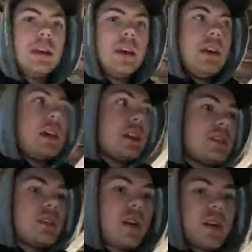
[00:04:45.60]
start
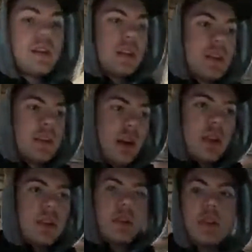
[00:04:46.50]

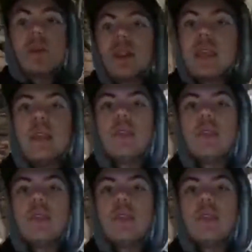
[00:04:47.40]
really easily in the